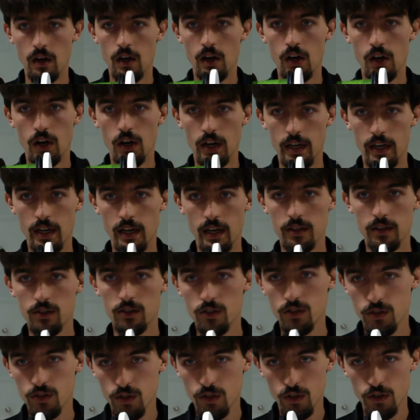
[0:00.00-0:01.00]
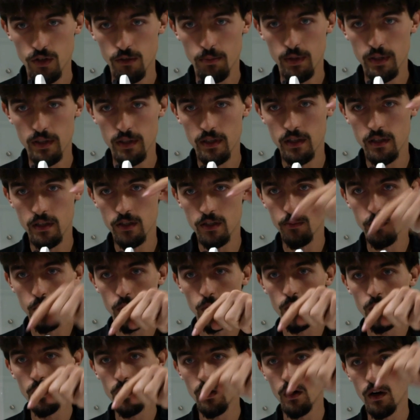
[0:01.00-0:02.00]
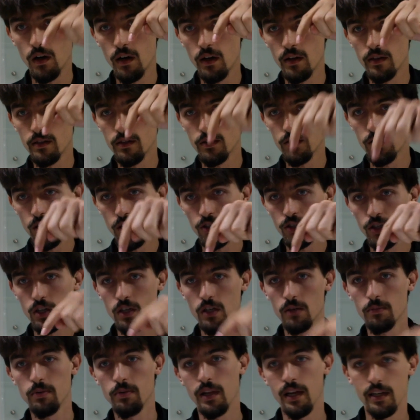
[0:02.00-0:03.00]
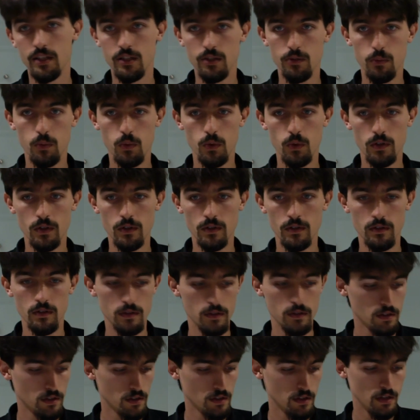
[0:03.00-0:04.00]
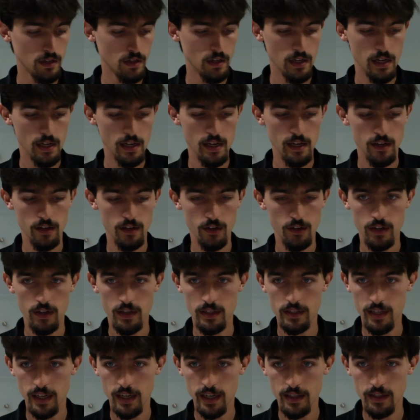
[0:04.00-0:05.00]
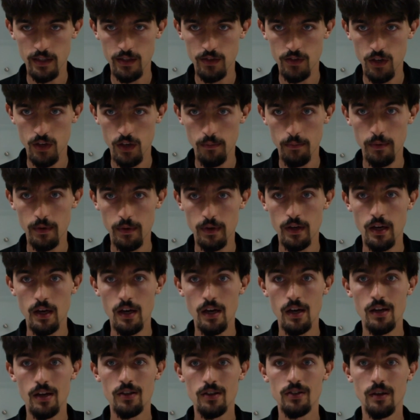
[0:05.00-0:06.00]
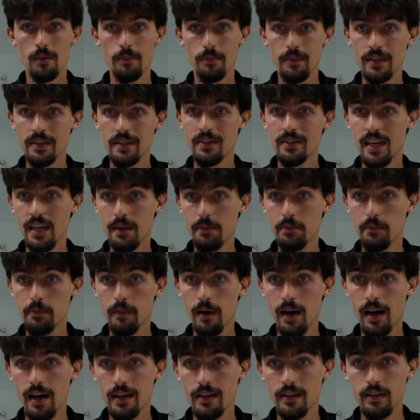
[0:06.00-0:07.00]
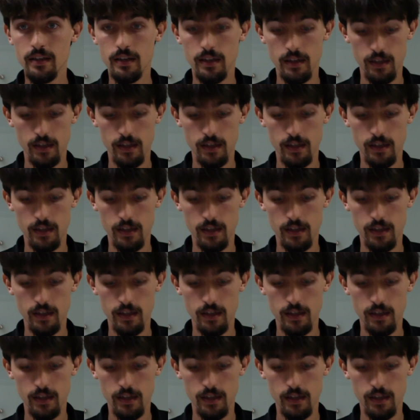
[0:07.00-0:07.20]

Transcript: alright guys, so you put the spool on the suction cup line spooler, and you're going to tighten this up. Something to keep in mind